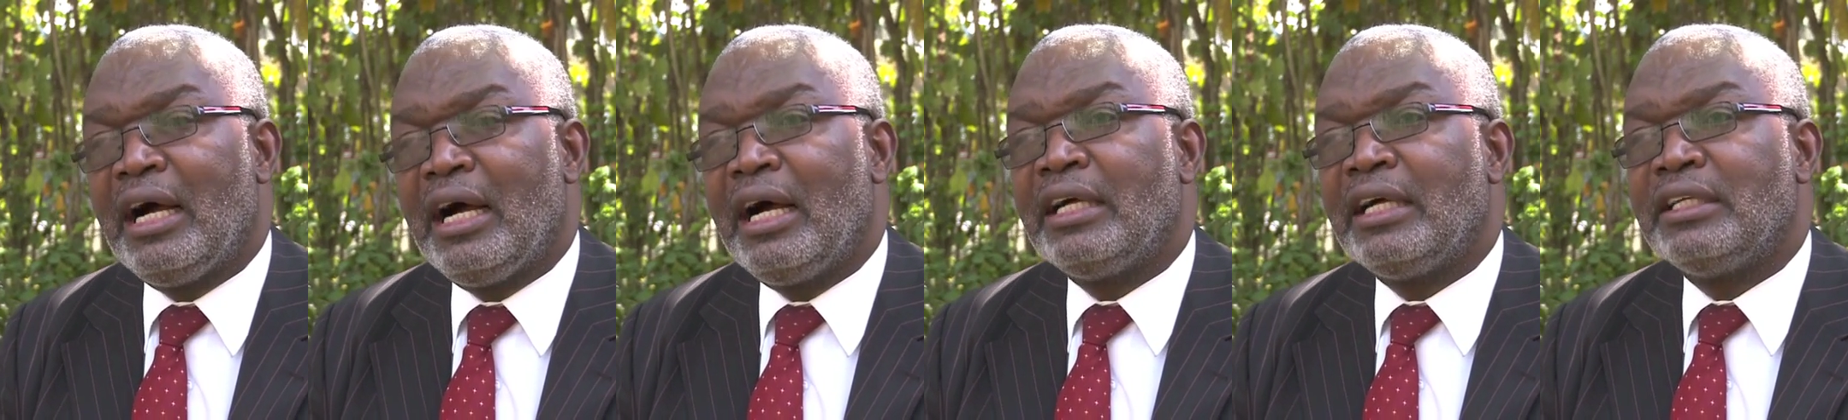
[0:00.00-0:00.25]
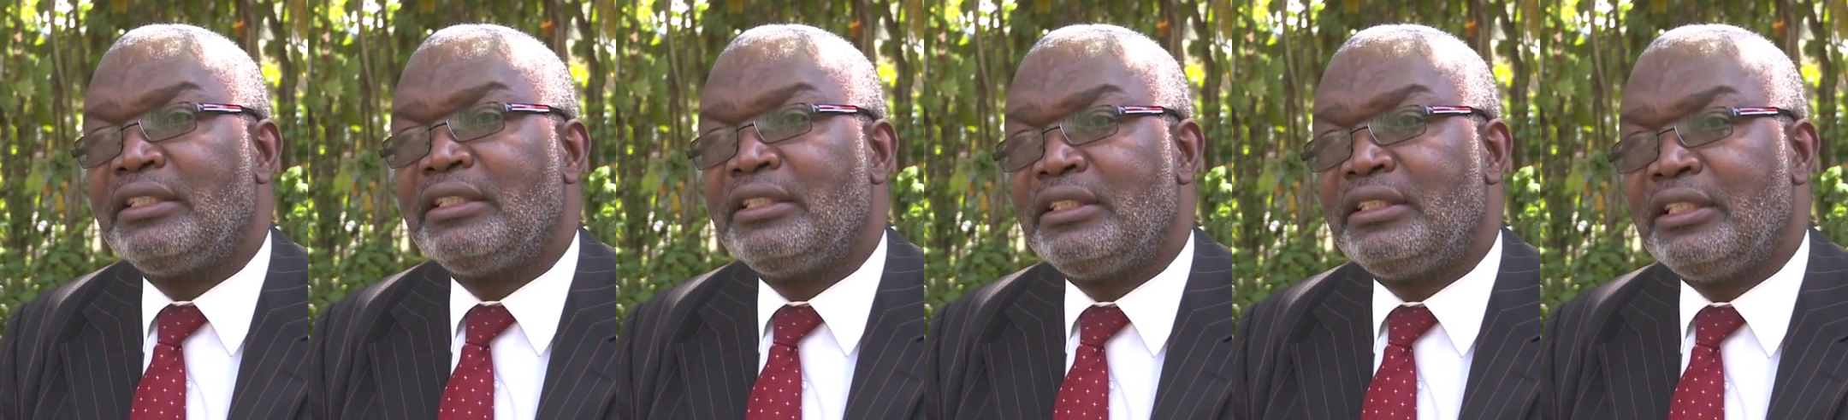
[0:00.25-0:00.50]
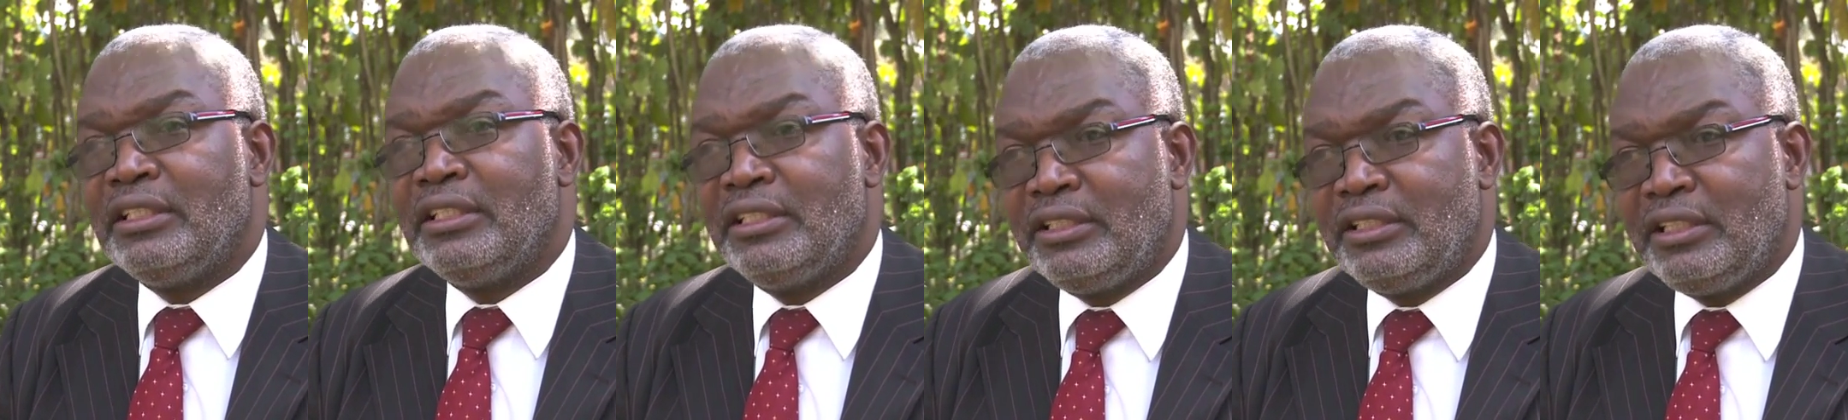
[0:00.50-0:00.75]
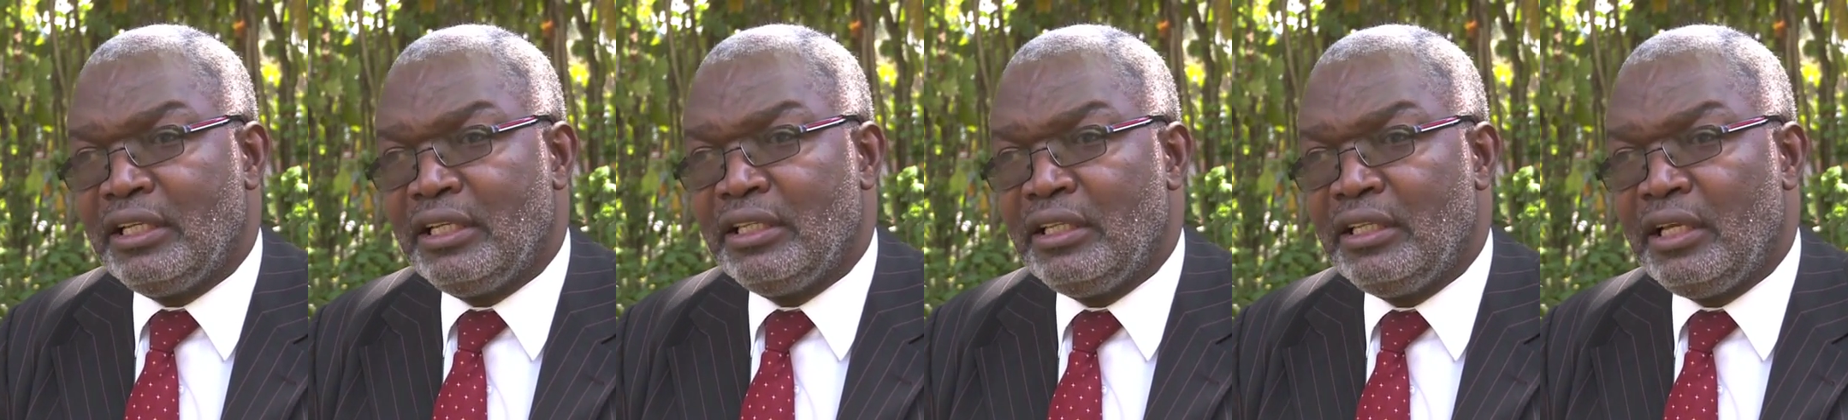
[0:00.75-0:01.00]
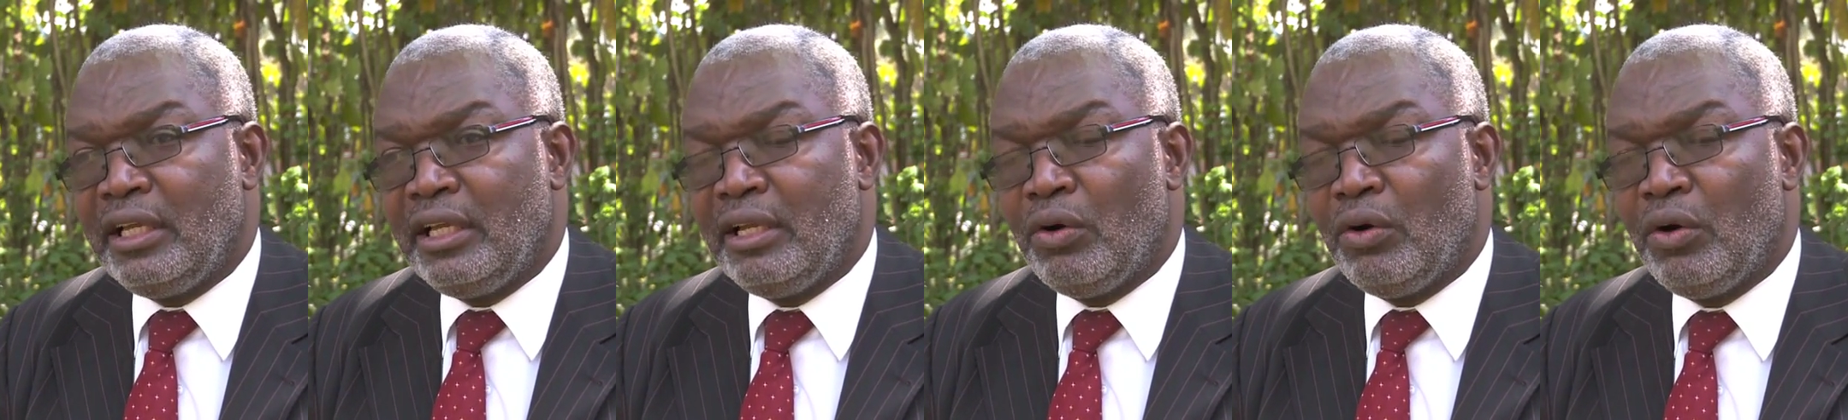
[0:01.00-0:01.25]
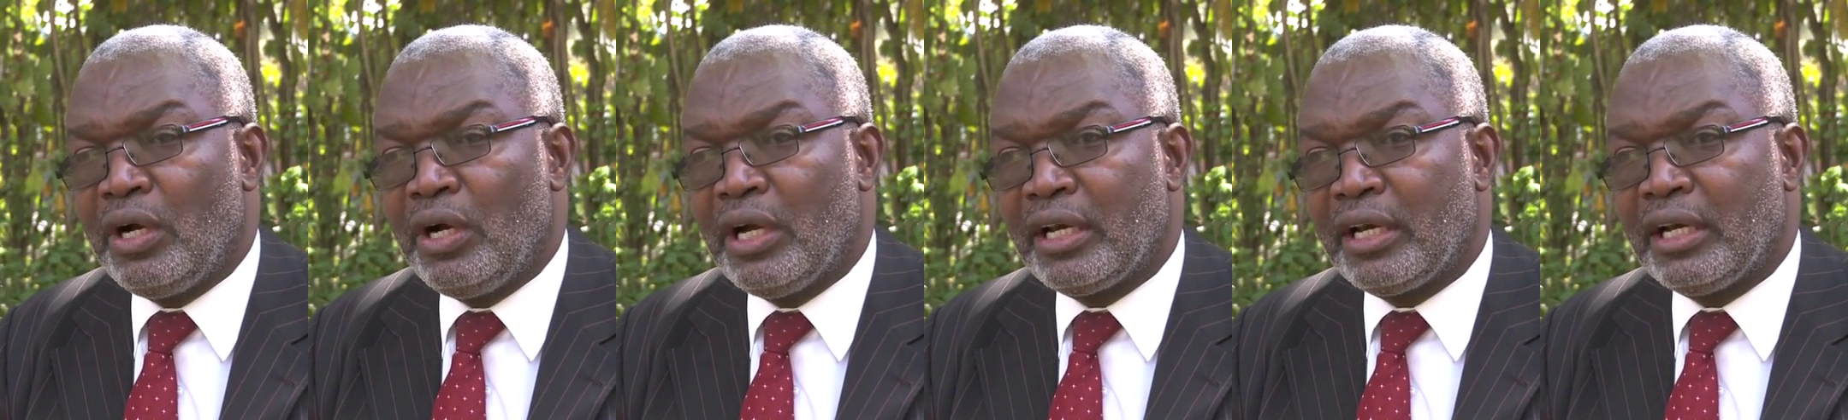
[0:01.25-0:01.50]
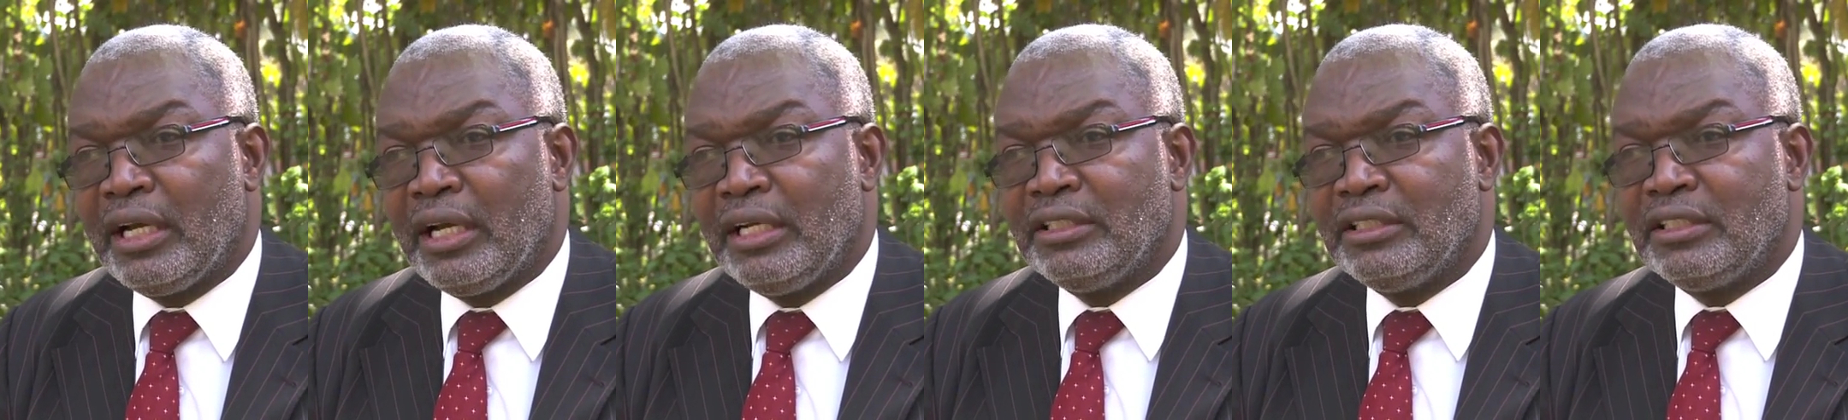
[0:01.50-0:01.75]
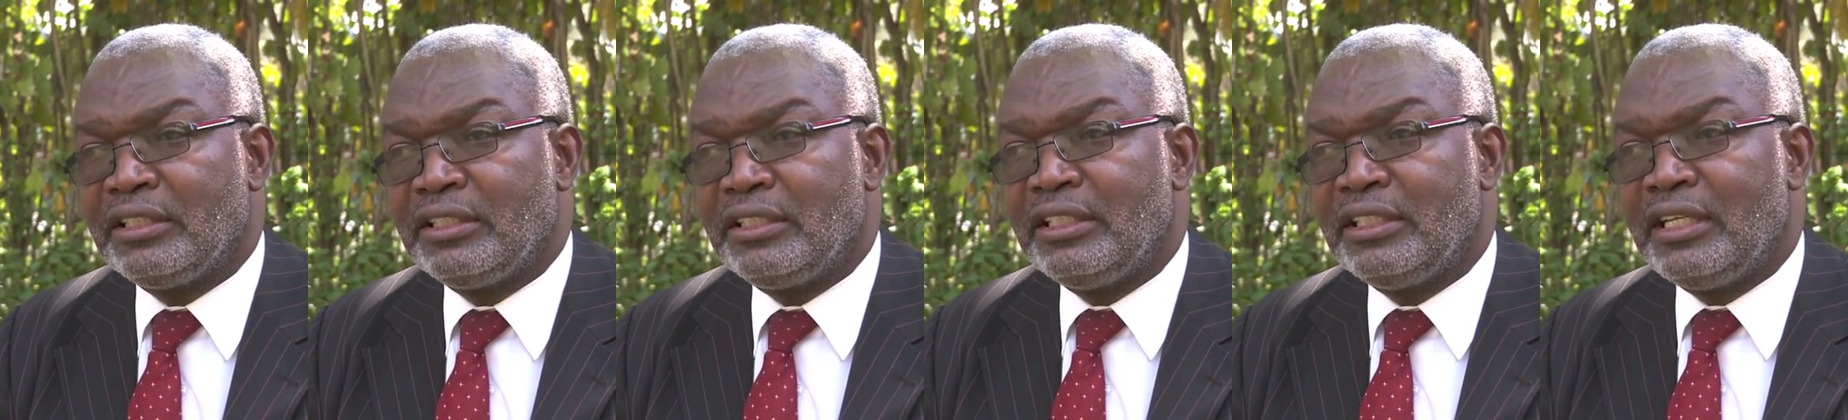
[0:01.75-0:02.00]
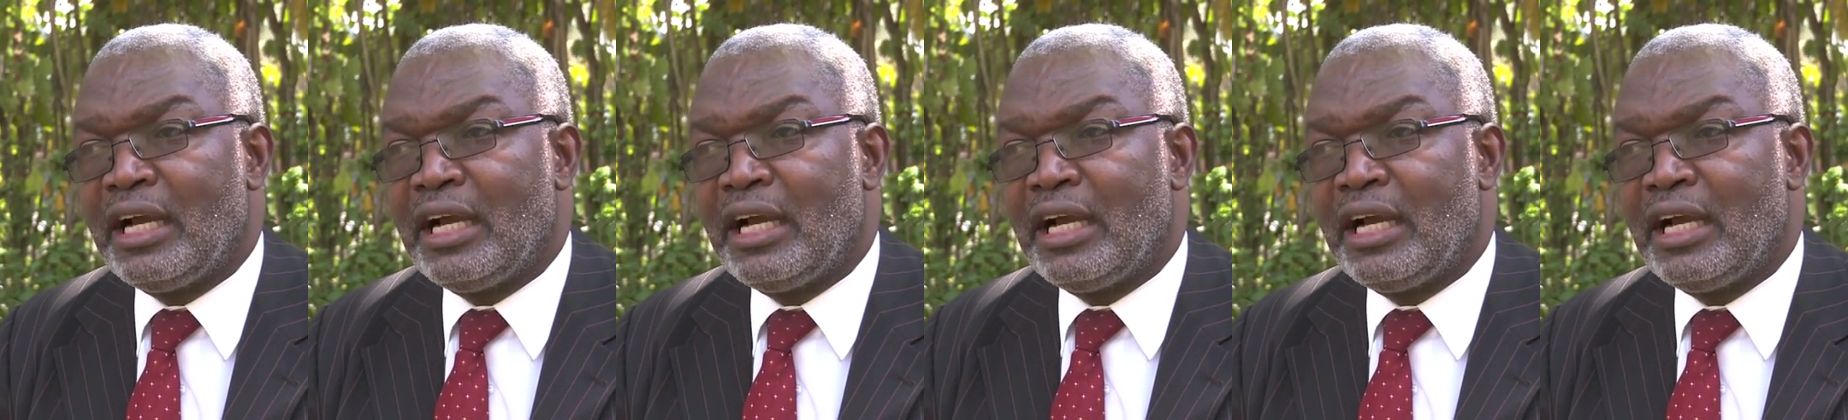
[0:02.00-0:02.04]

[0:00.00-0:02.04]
assisting the organizers